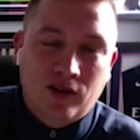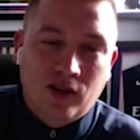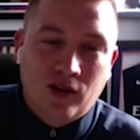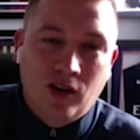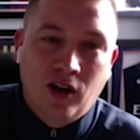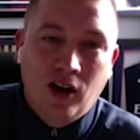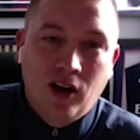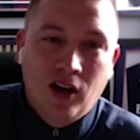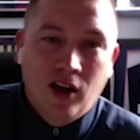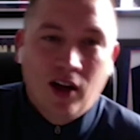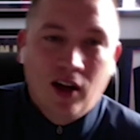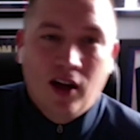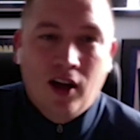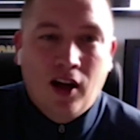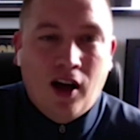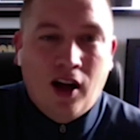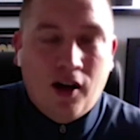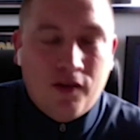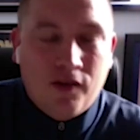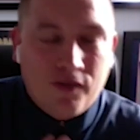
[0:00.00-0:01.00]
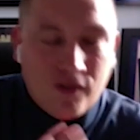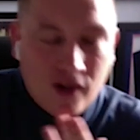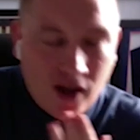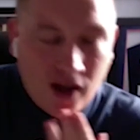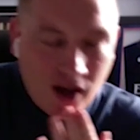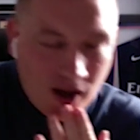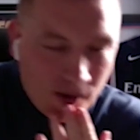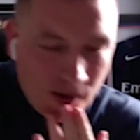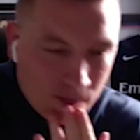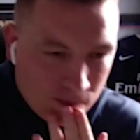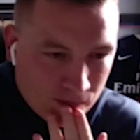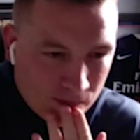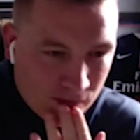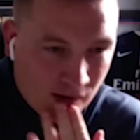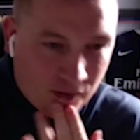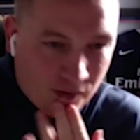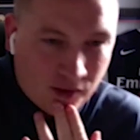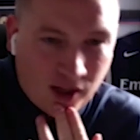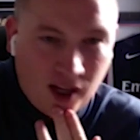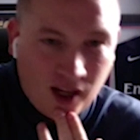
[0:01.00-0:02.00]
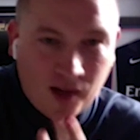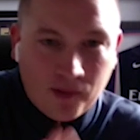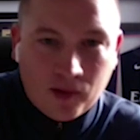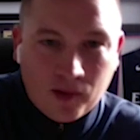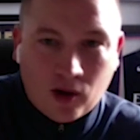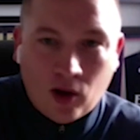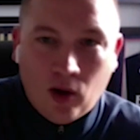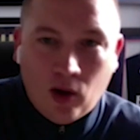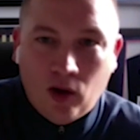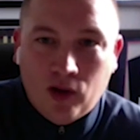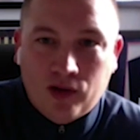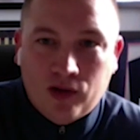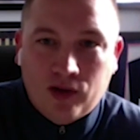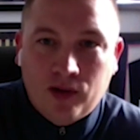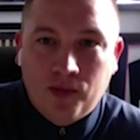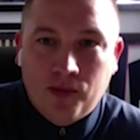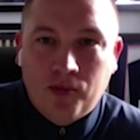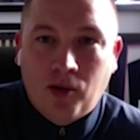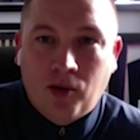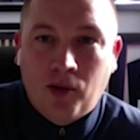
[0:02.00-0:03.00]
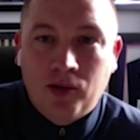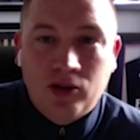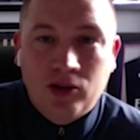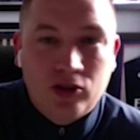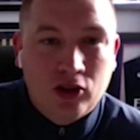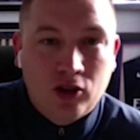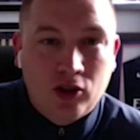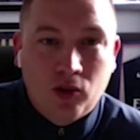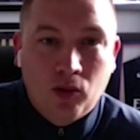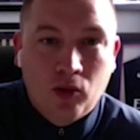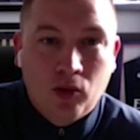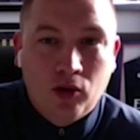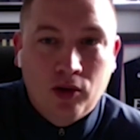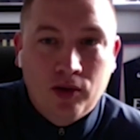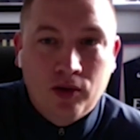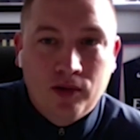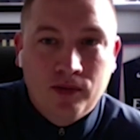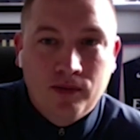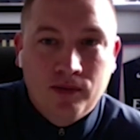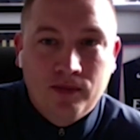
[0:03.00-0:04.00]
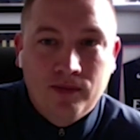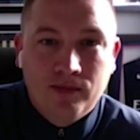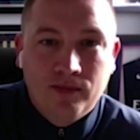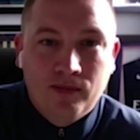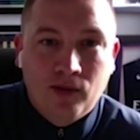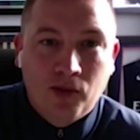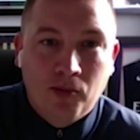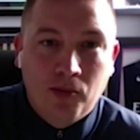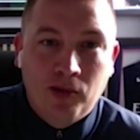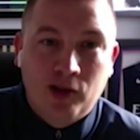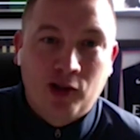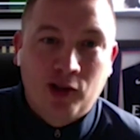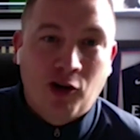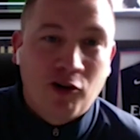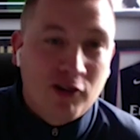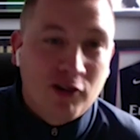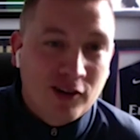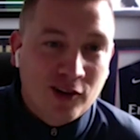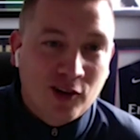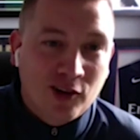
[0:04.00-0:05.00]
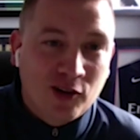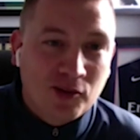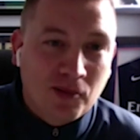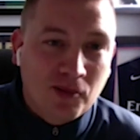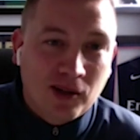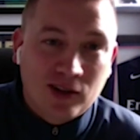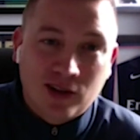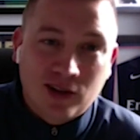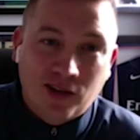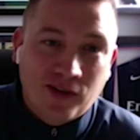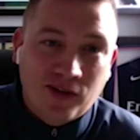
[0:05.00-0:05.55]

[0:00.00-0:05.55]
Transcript: So I've came close and probably should have won the majority of those matches.